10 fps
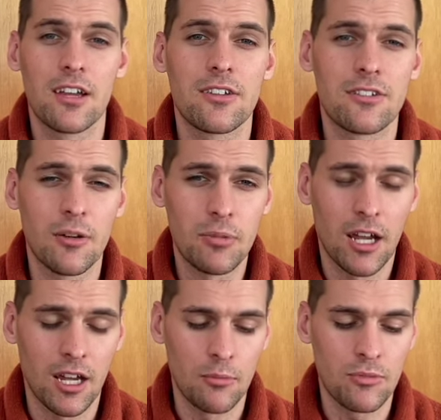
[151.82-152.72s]

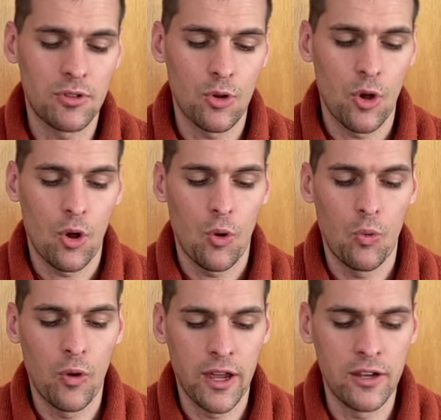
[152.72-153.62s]
Sometimes,
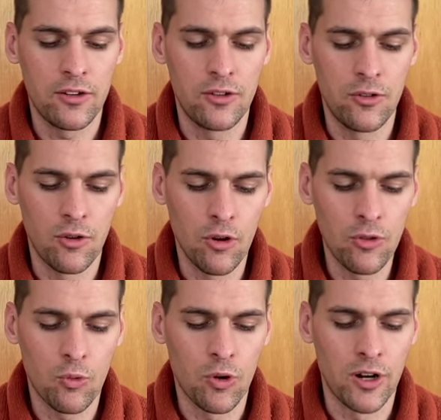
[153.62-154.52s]
when you know
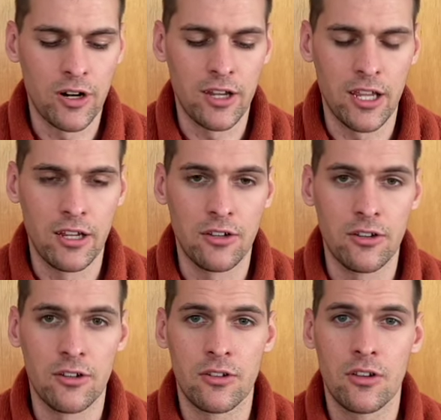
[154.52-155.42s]
the word
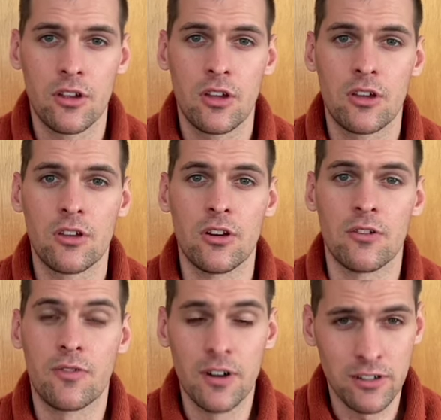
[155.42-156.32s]
in your
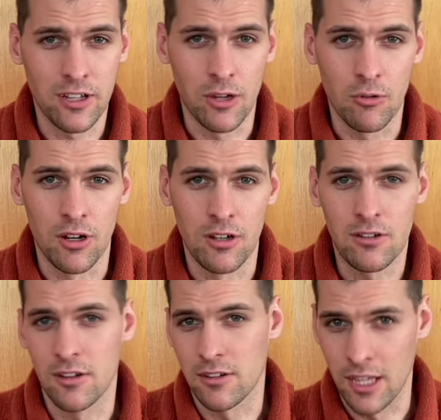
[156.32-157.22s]
first language,
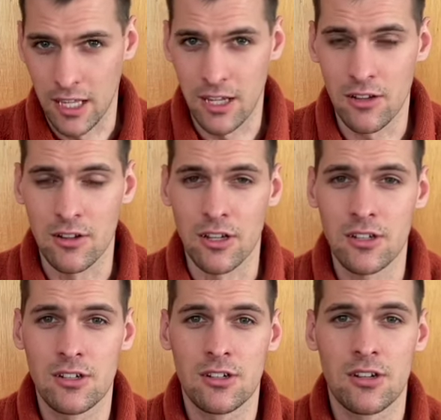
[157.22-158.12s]
so let's say
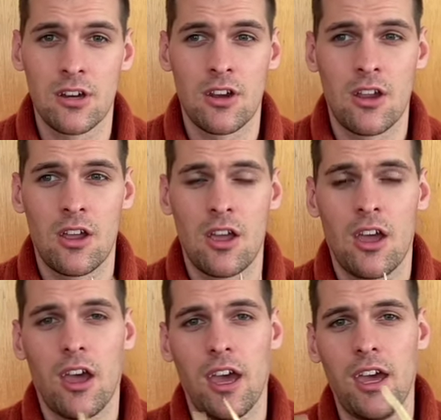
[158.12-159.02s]
English,
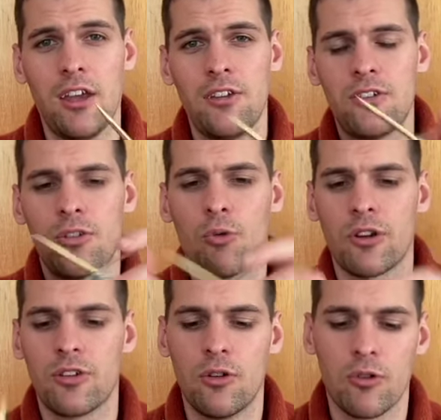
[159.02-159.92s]
and you want
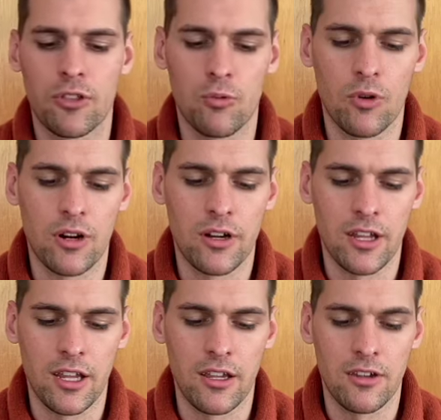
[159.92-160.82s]
to know what the word
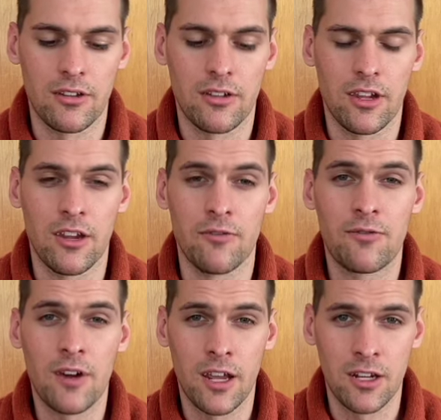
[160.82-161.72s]
is in
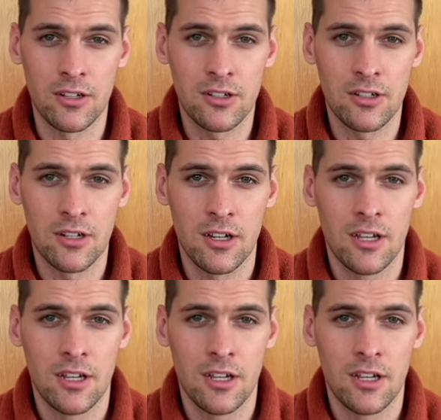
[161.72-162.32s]
French,